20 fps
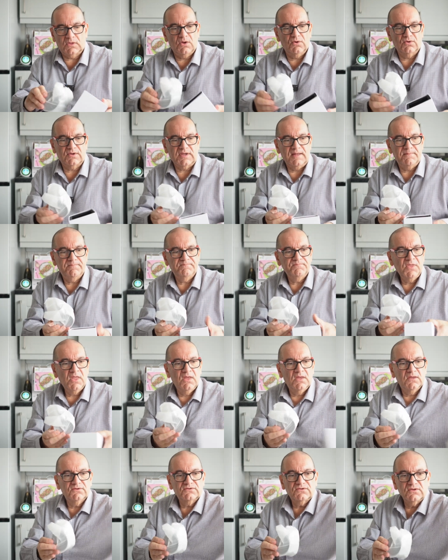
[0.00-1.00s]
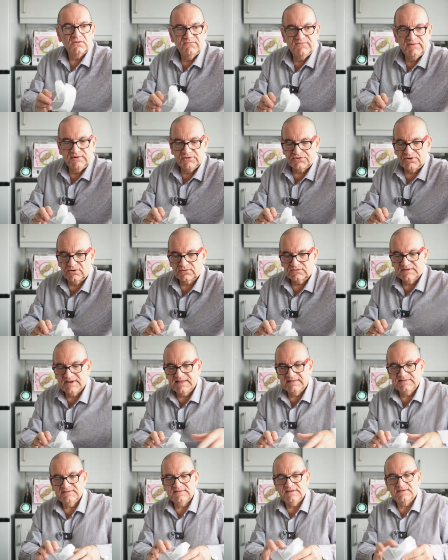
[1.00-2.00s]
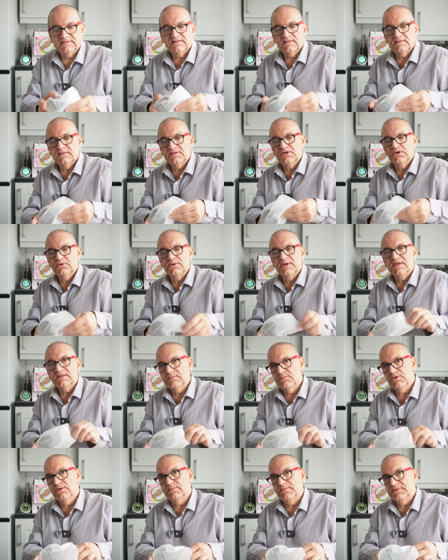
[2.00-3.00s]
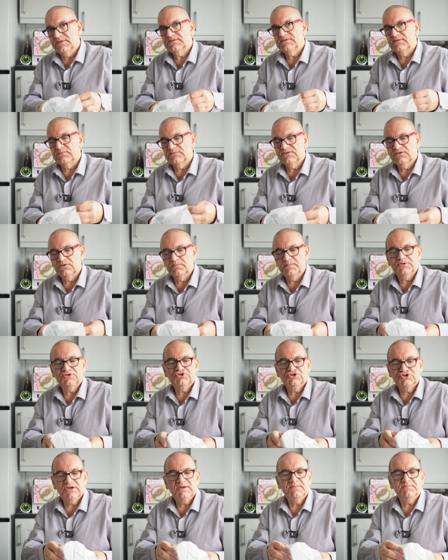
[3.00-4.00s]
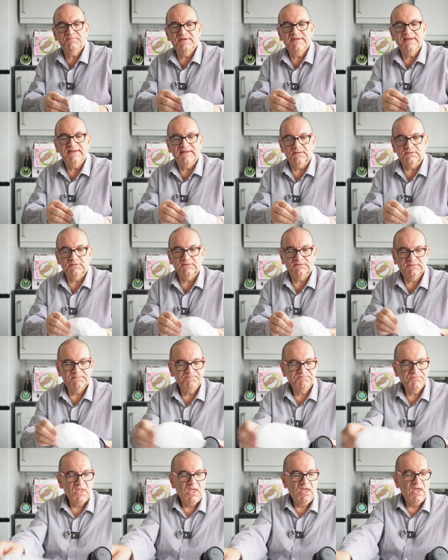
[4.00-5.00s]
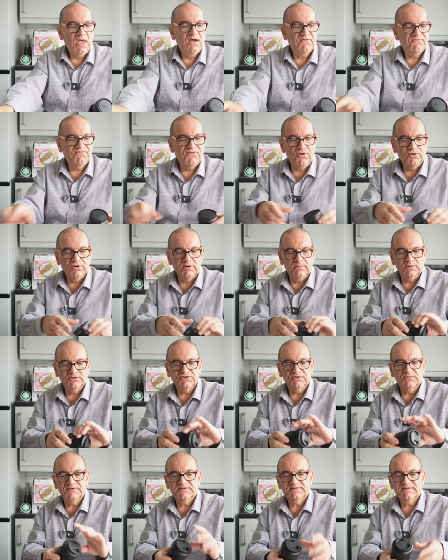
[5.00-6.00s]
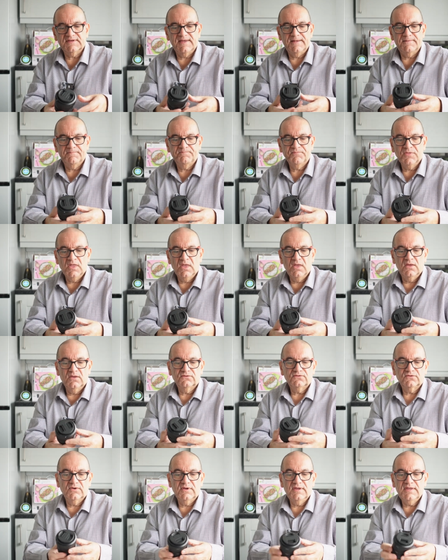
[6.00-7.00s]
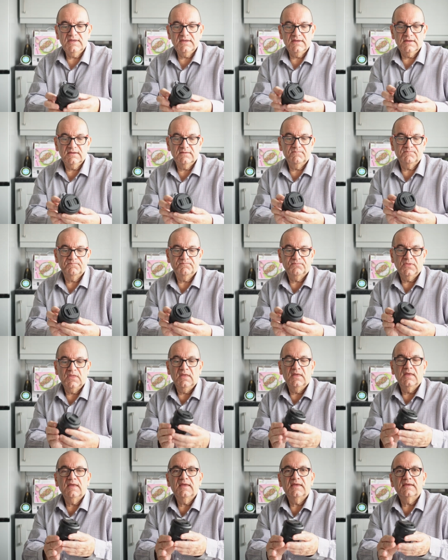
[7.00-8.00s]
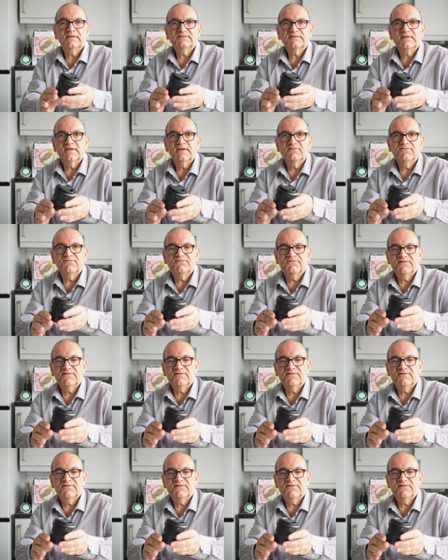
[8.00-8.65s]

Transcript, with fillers: Okay. So the Viltrox lenses that they're doing at the moment are some super cheap deals. Affordable, shall we say. So here is the